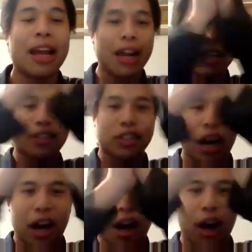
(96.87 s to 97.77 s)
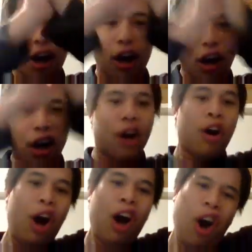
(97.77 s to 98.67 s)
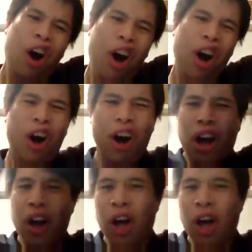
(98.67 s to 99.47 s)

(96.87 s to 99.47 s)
Let's go. Woo-hoo!